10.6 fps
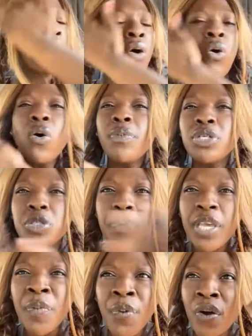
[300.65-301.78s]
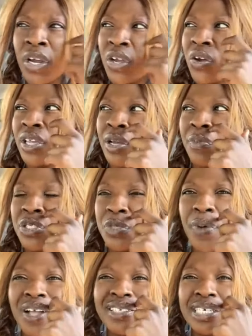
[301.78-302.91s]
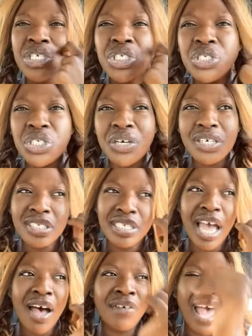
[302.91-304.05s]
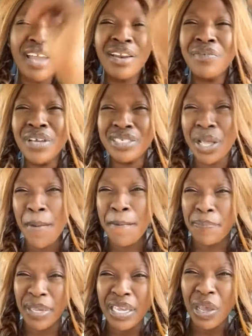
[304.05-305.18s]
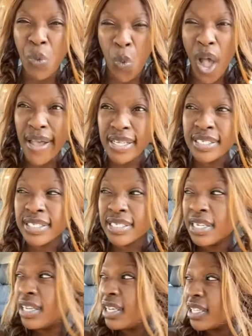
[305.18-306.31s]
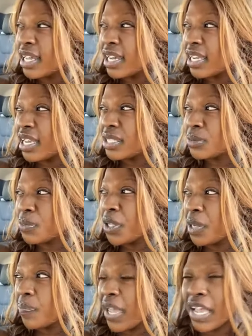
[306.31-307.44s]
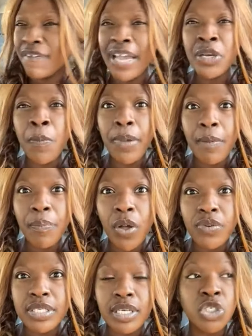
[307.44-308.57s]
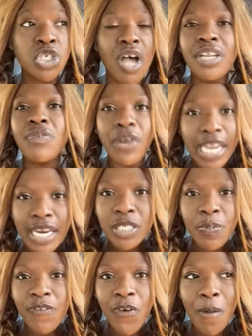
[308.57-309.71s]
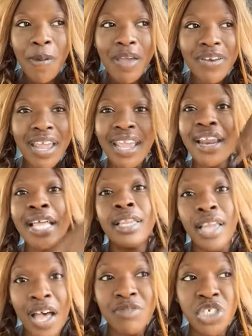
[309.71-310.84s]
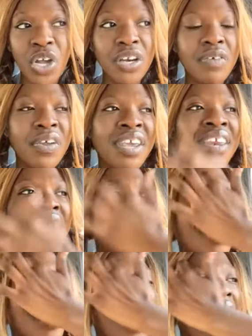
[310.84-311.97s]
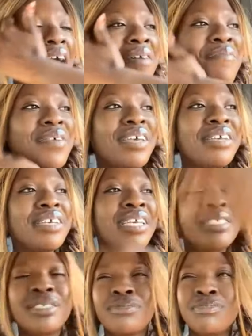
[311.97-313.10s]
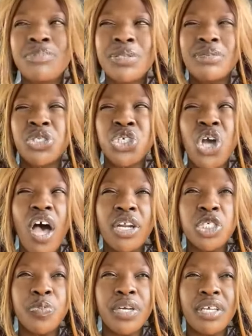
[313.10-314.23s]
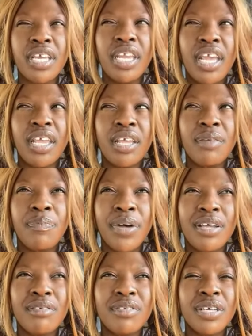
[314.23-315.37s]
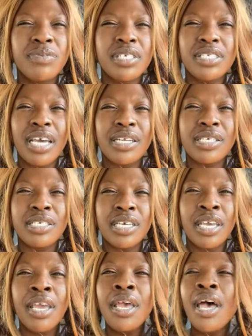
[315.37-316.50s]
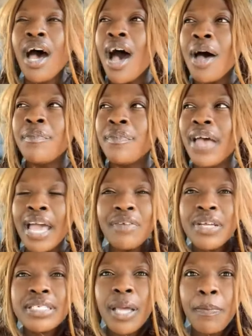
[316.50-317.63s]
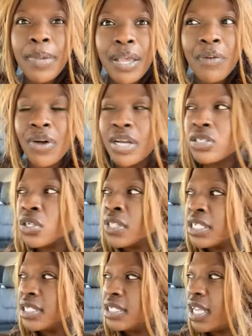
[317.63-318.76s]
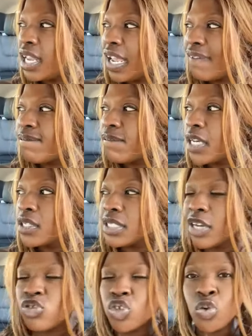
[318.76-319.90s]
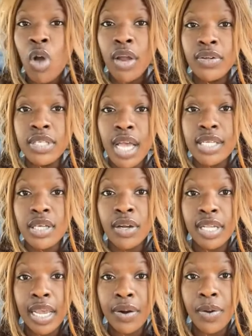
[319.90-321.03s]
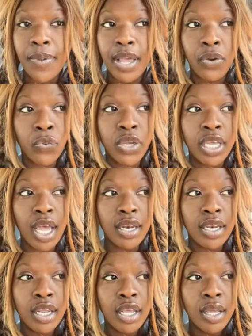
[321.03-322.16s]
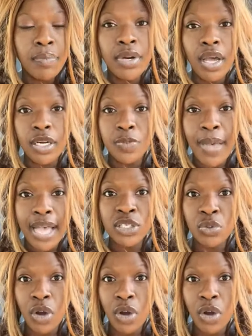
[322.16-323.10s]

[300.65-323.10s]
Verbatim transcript: Like a whole bunch of people are here. Like a bunch of politicians are in town. I didn't realize how big it was. Like it's really big. If I knew Pitbull was Johnny Reid is performing every night, and I love Johnny Reid. Um, he's Scottish but Canadian, but lives in Tennessee. Um, I didn't realize how big it was. So this city feels like Toronto does on Caribana weekend, but not as bad.